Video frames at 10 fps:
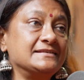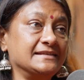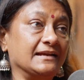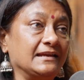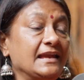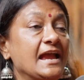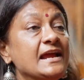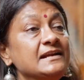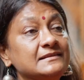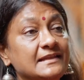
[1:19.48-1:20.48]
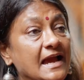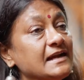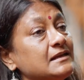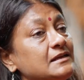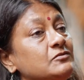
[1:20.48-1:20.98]
Exactly. And
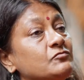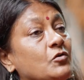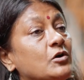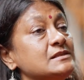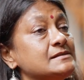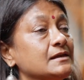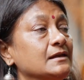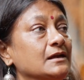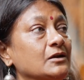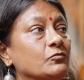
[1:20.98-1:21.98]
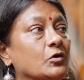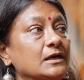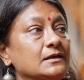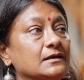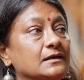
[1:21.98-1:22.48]
that involves
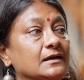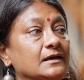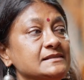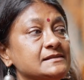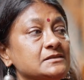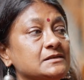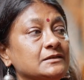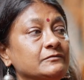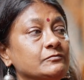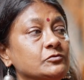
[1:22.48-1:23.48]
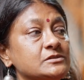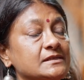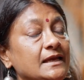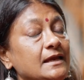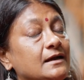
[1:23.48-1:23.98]
what in Sanskrit we would
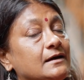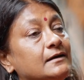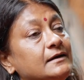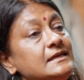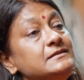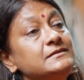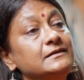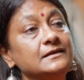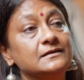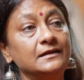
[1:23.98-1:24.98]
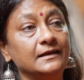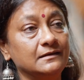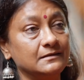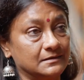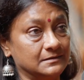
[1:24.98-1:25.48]
say indriya
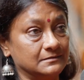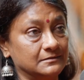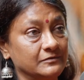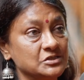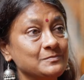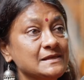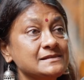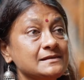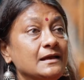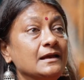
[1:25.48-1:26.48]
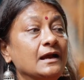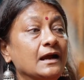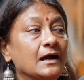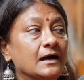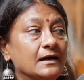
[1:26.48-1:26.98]
nigraha, which means
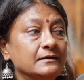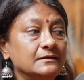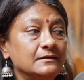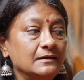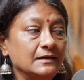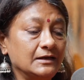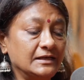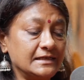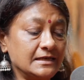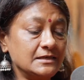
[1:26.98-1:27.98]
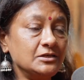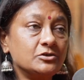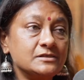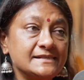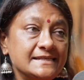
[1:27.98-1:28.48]
taking
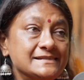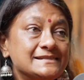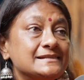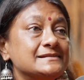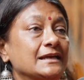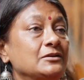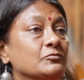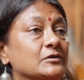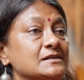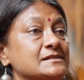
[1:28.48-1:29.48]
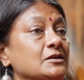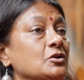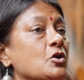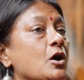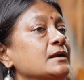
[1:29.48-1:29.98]
your senses inwards
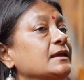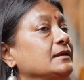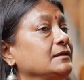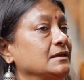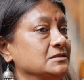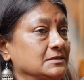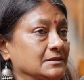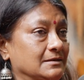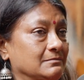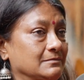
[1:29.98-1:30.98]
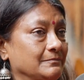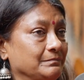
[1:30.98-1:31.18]
and not engaging them,